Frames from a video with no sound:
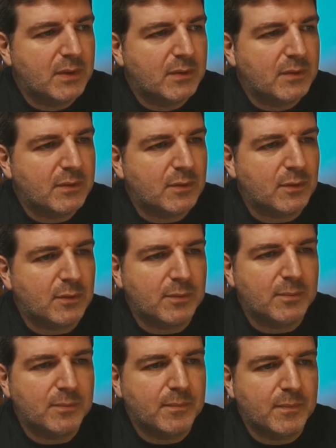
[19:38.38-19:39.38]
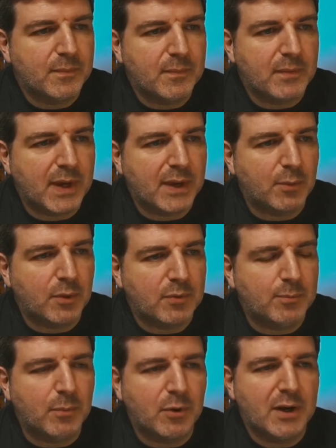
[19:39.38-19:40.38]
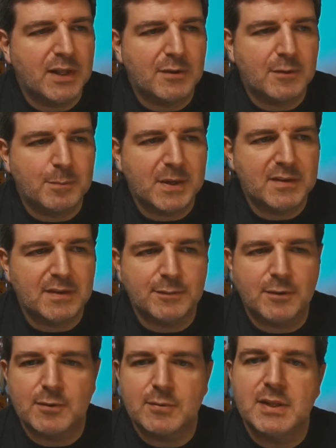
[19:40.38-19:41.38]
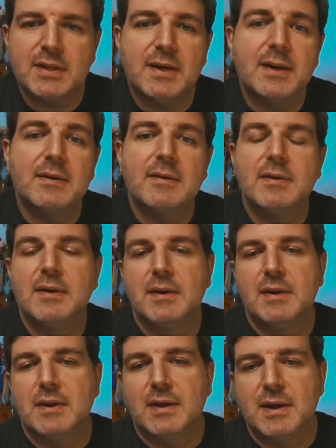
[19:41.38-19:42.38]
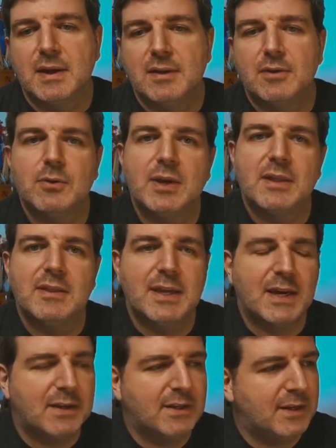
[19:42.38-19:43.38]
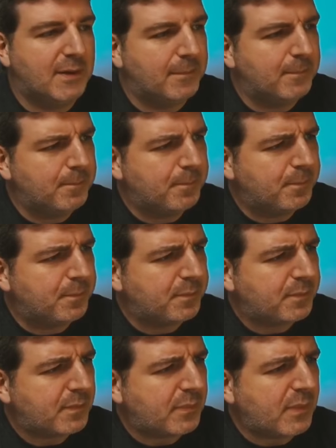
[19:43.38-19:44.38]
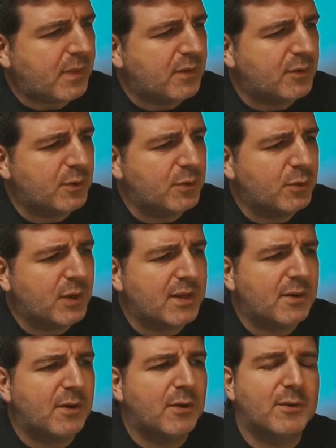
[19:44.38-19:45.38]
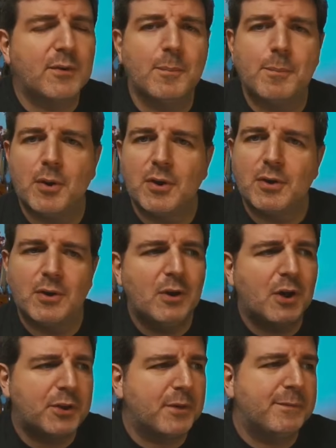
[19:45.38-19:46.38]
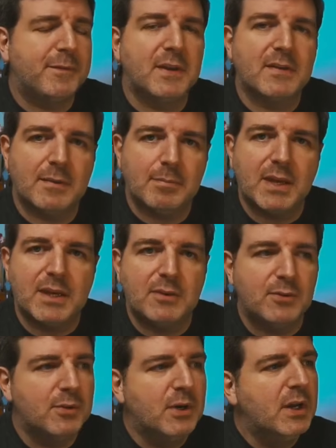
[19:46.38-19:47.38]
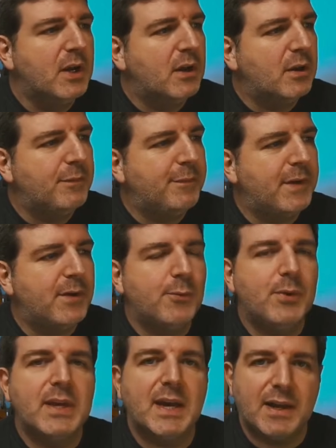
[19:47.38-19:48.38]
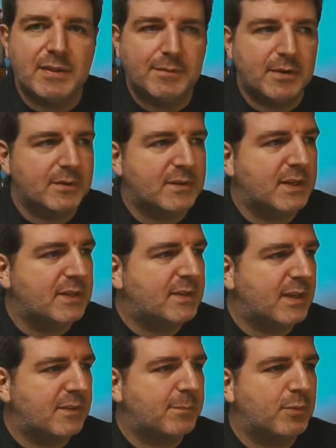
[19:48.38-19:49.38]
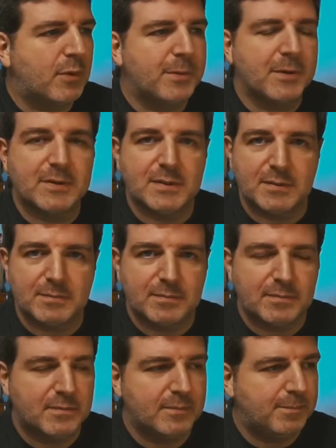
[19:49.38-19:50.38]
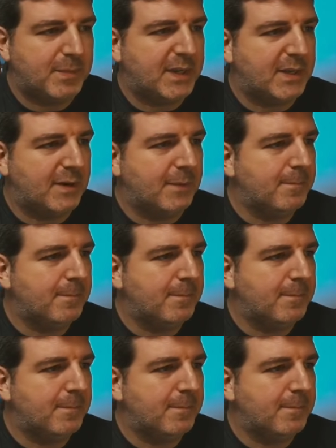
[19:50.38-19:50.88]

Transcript: So I want more letter spacing for Krita. You get the idea. So you can also plug a lot of things and make you a very advanced text property panel.